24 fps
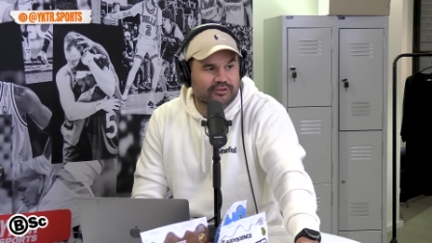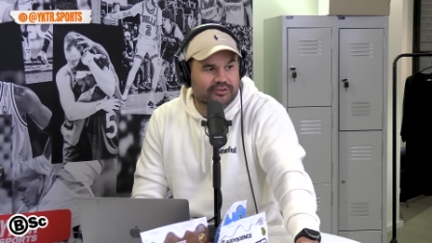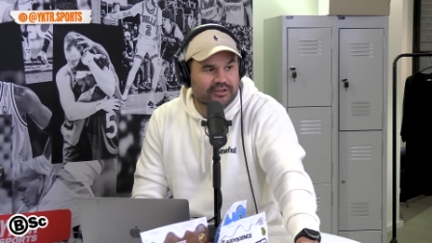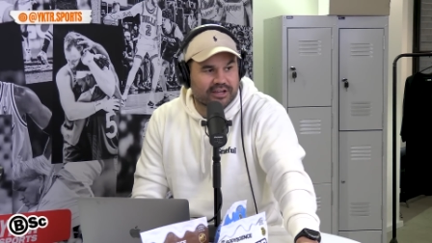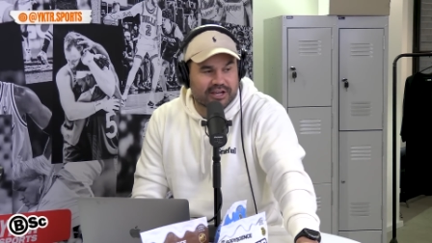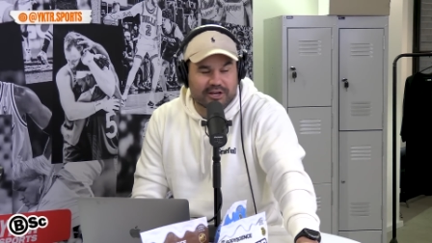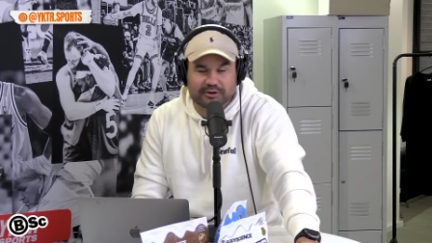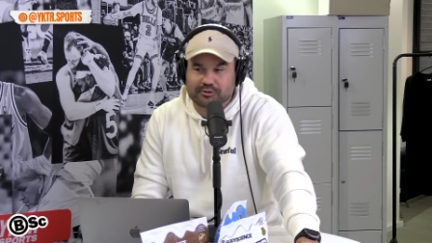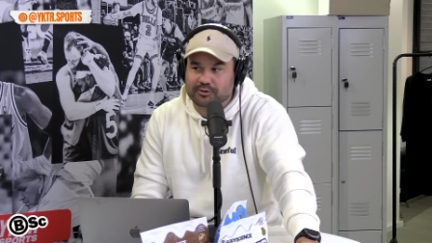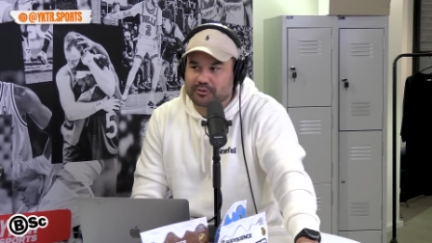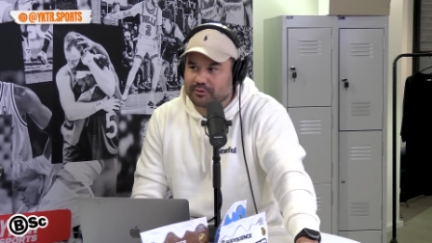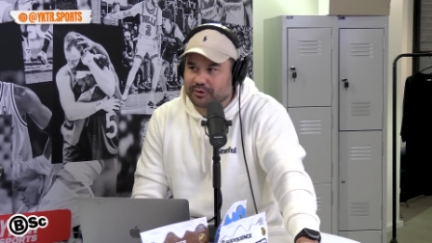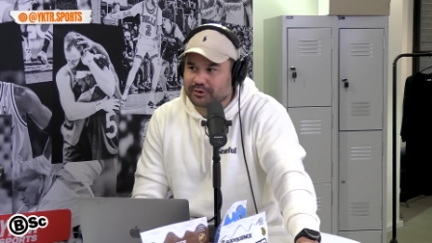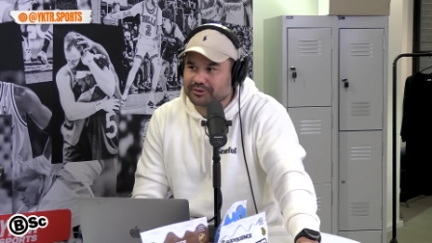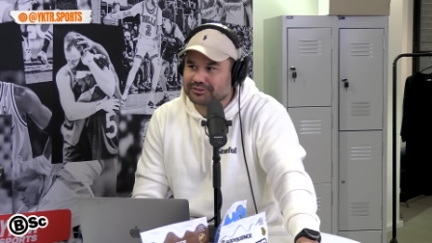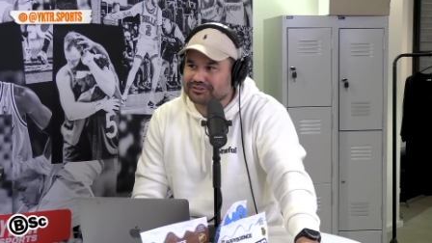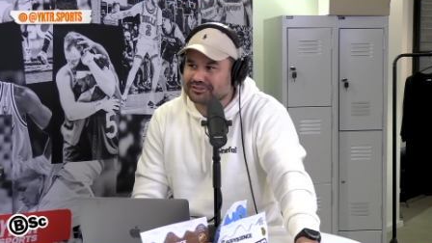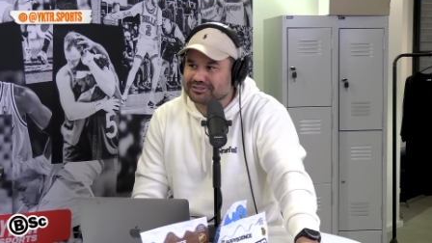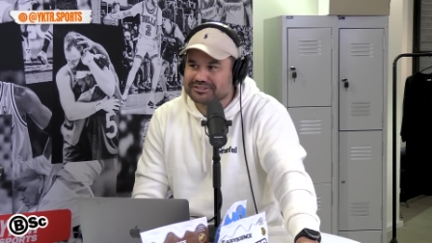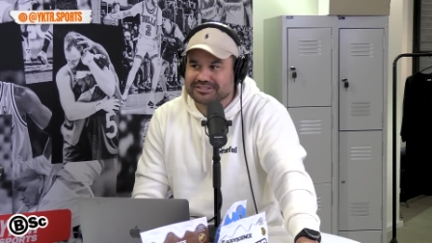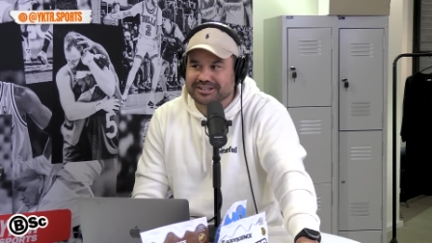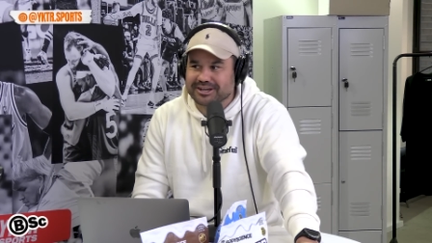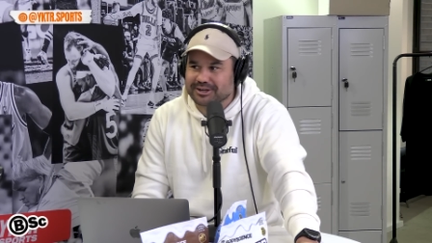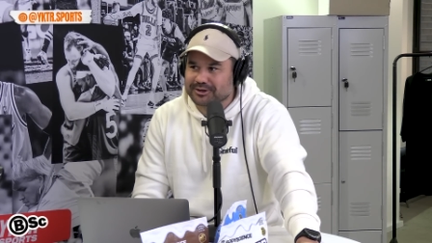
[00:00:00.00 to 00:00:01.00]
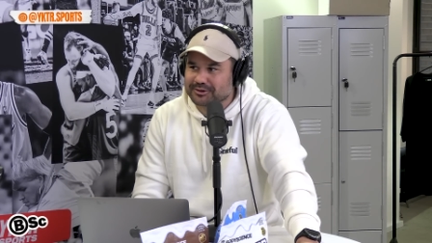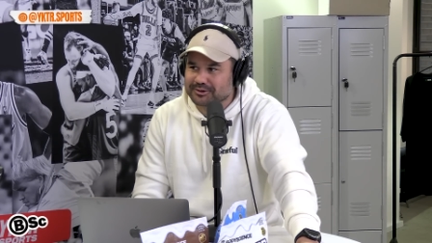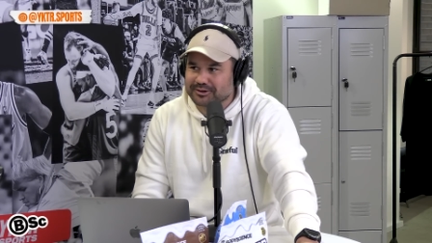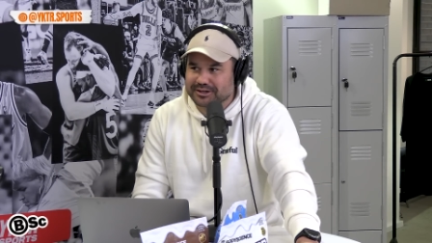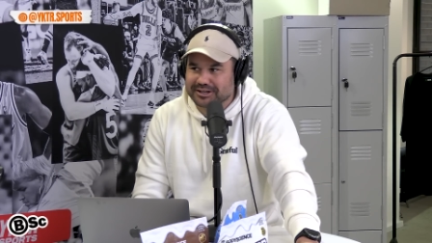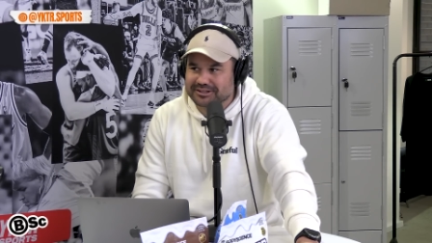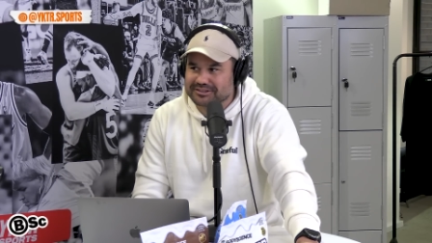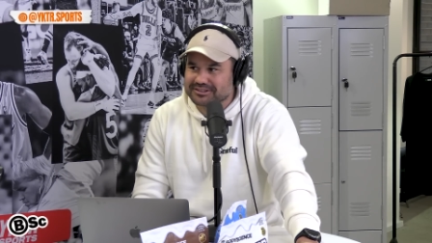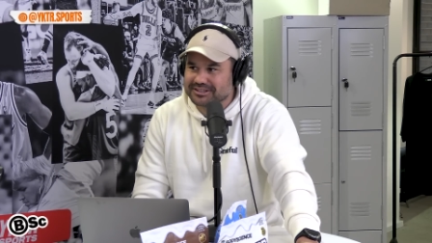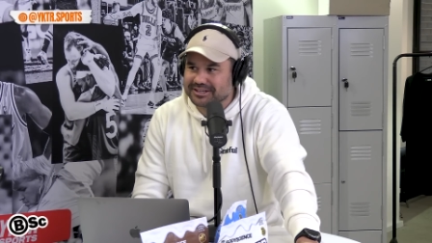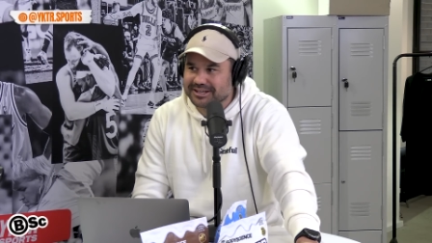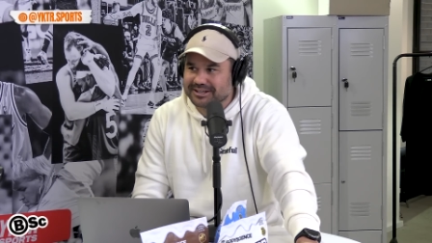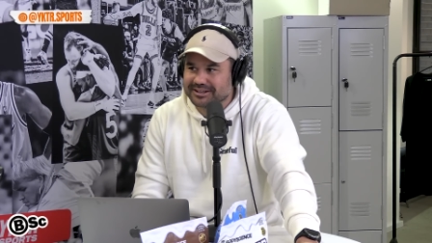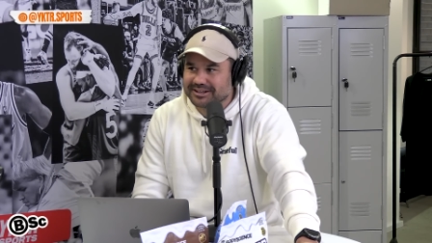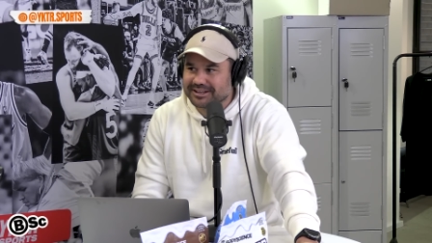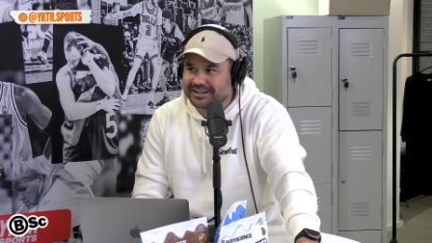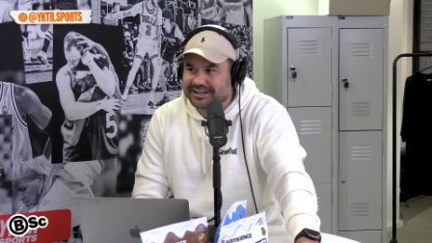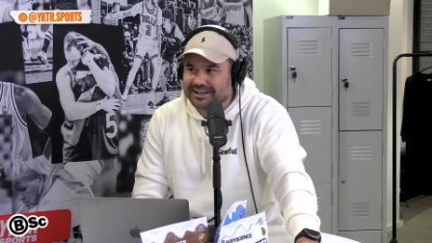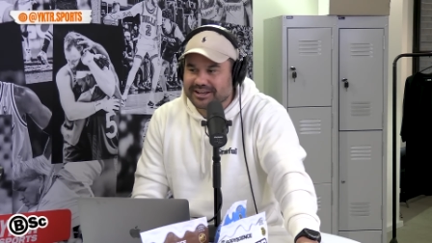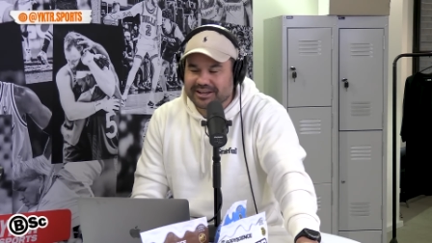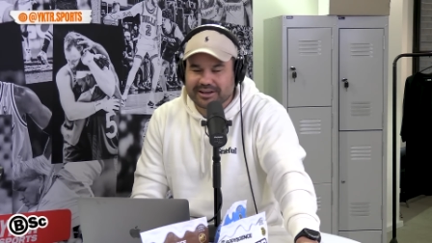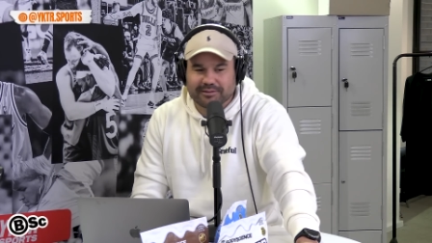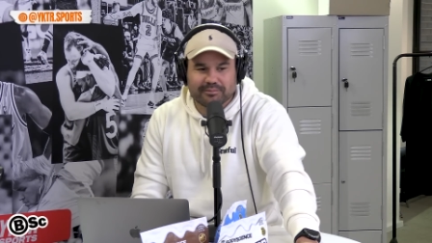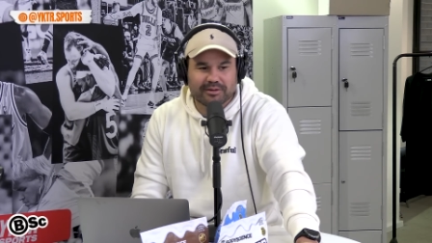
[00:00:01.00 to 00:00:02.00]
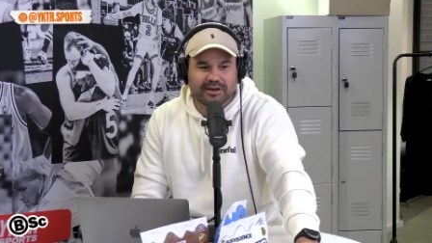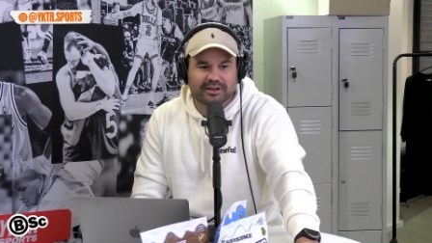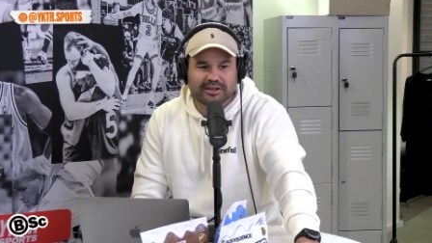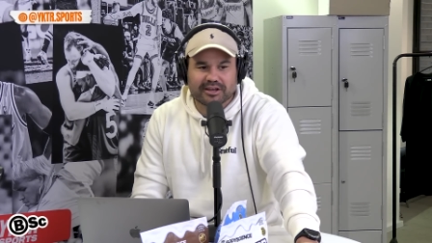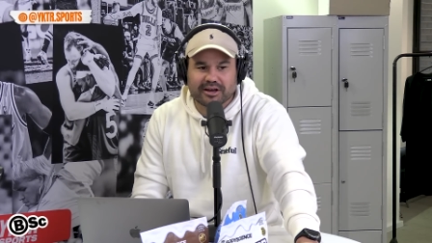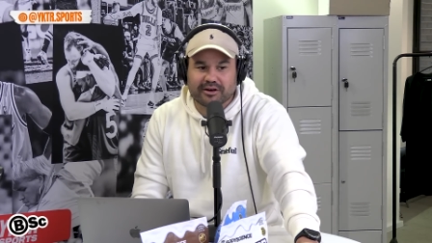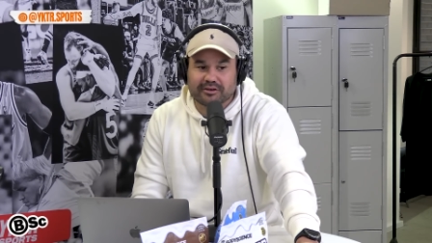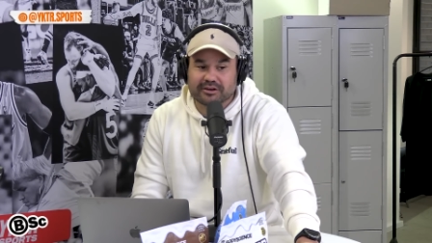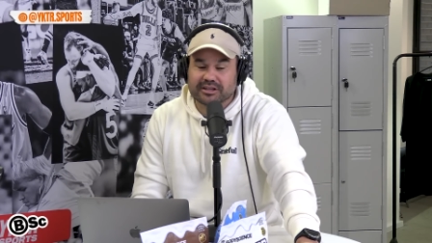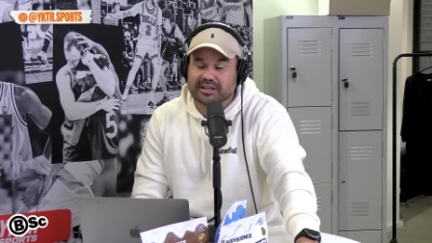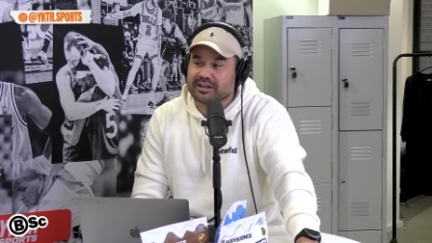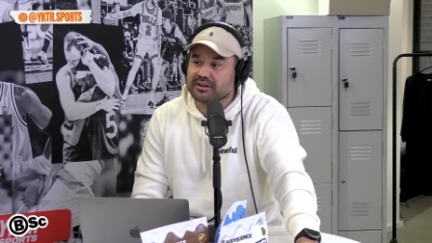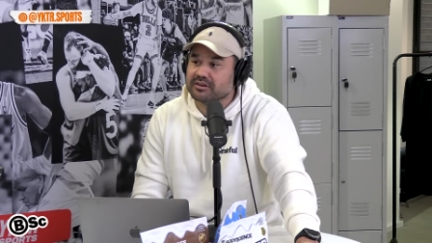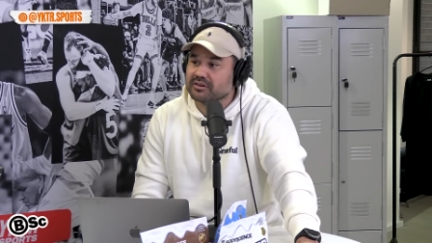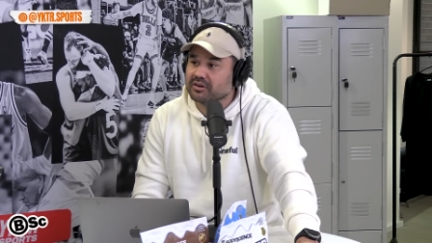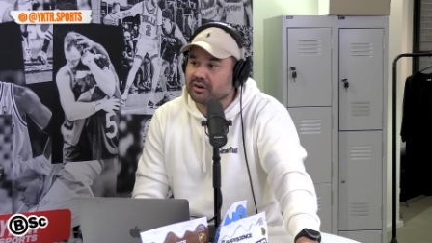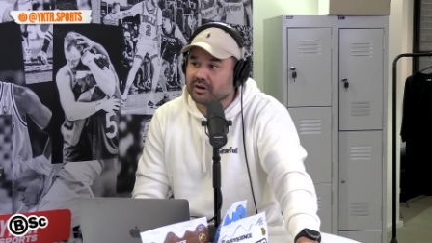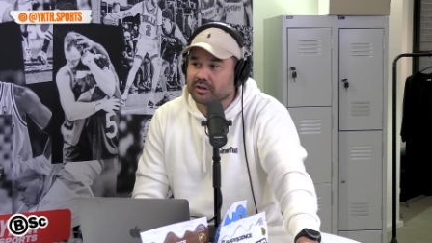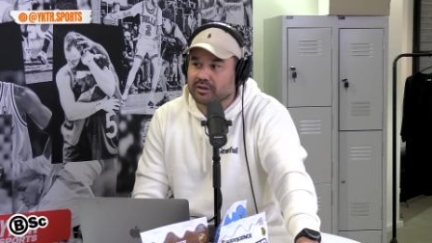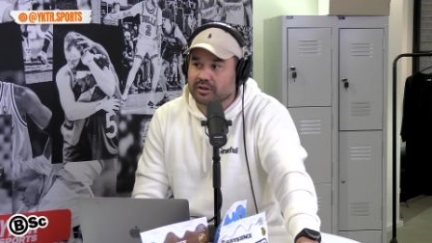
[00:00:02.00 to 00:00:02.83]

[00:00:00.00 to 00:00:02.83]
Andrew Voss just started on SEN about going and getting a guy